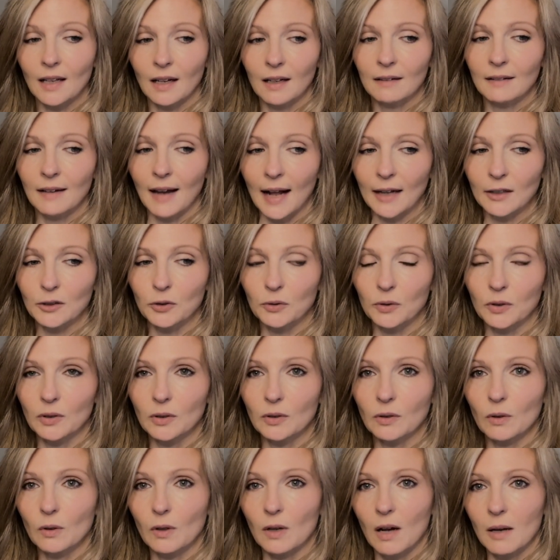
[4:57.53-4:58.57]

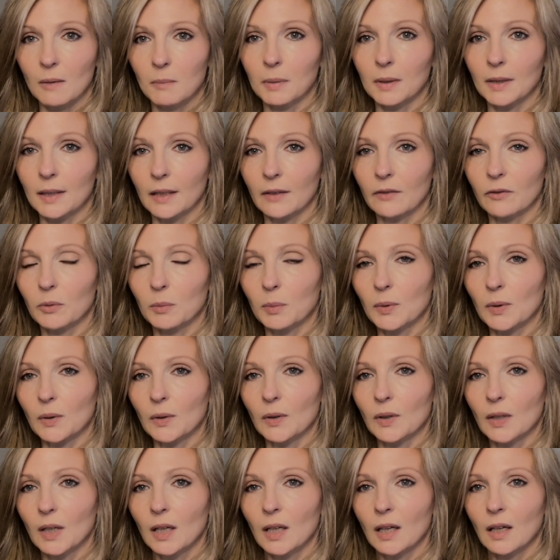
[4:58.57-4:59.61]
unnatural or unbelievable,